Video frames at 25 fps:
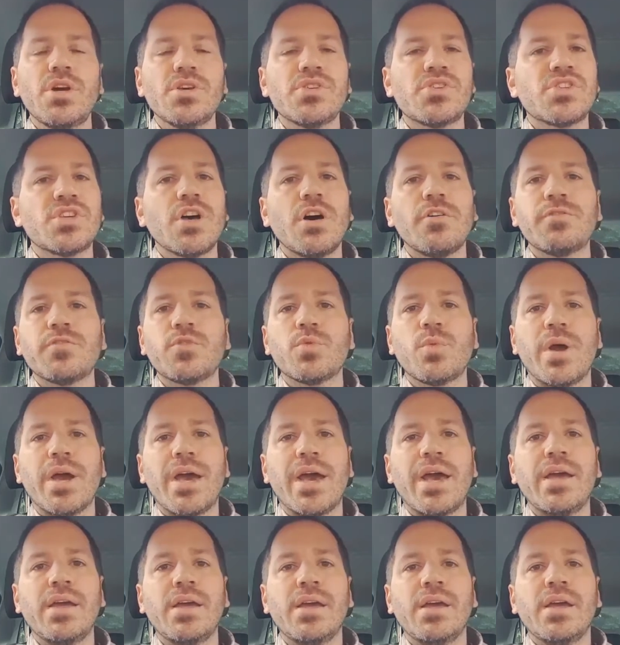
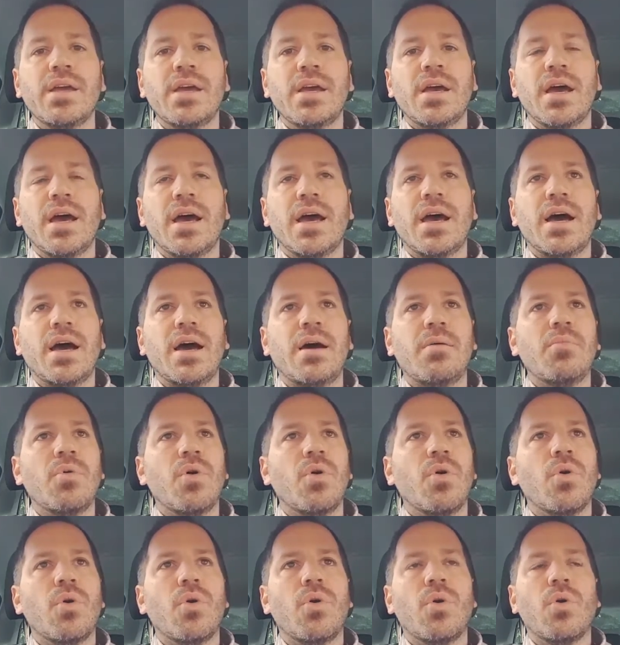software
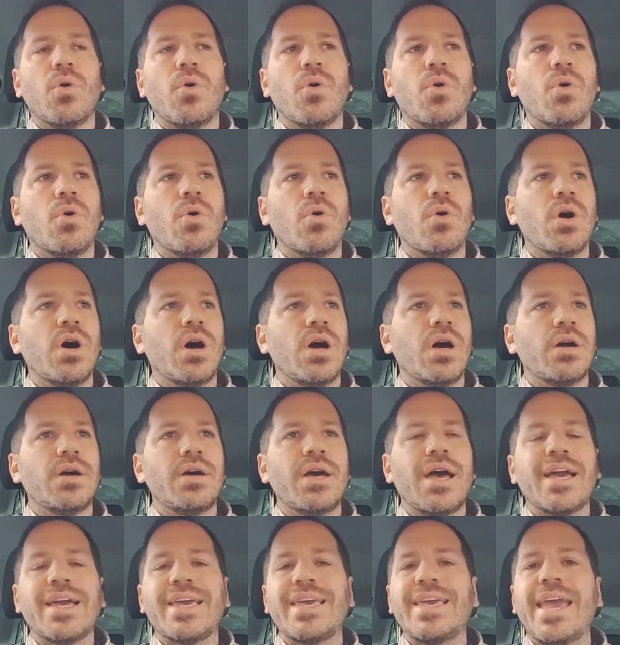or
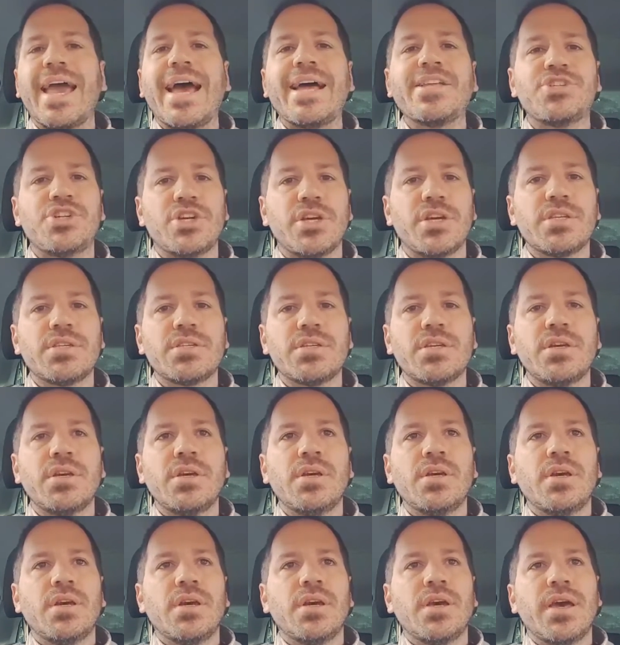a gadget,
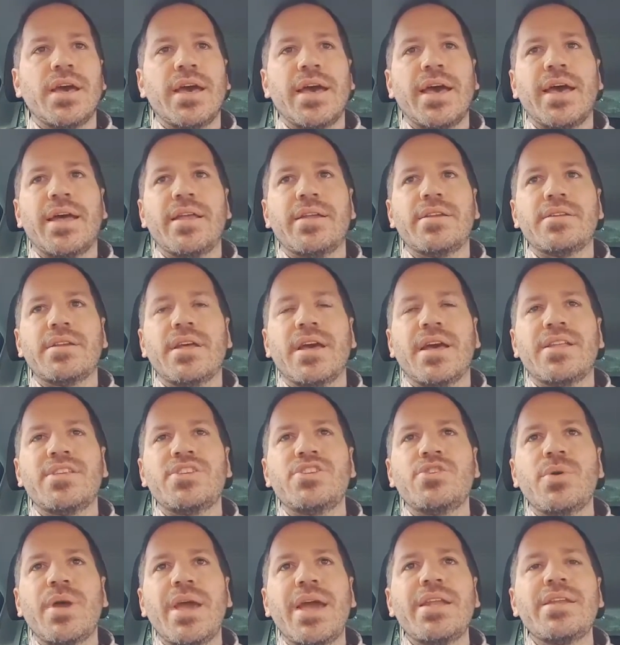
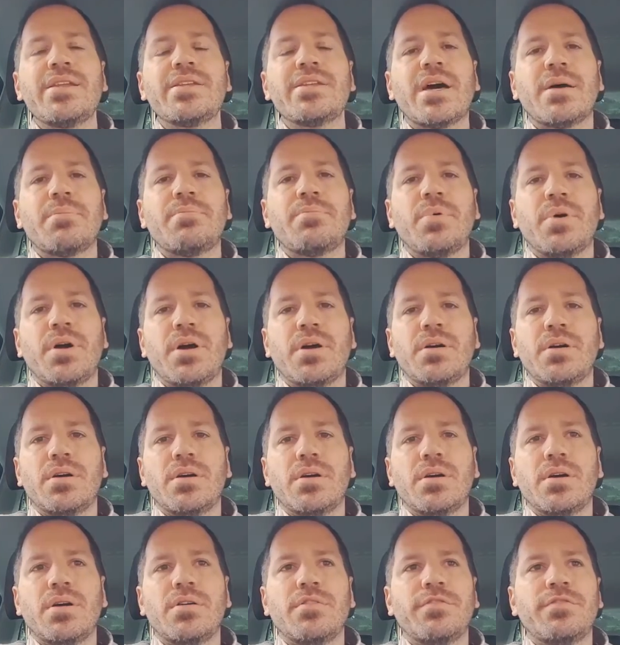and you end up
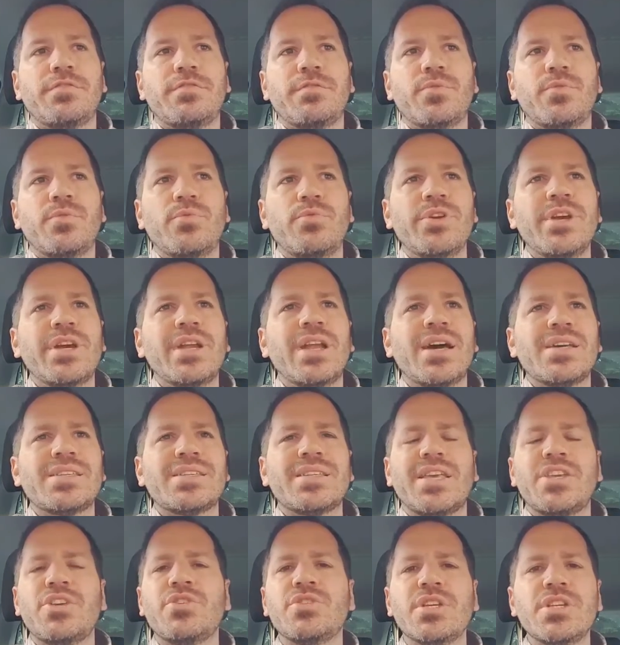
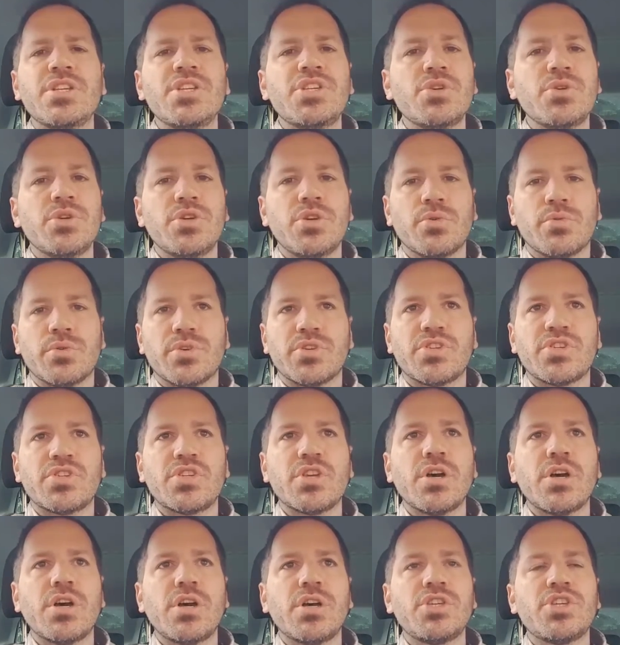realizing that you didn't do your
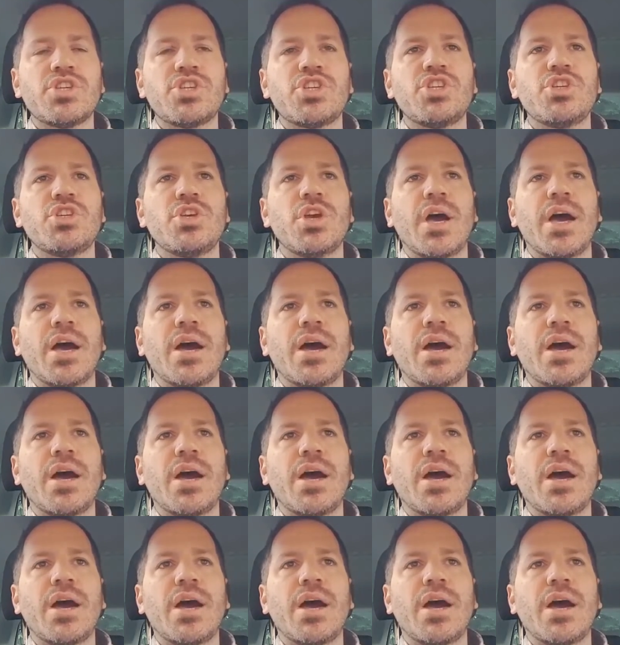research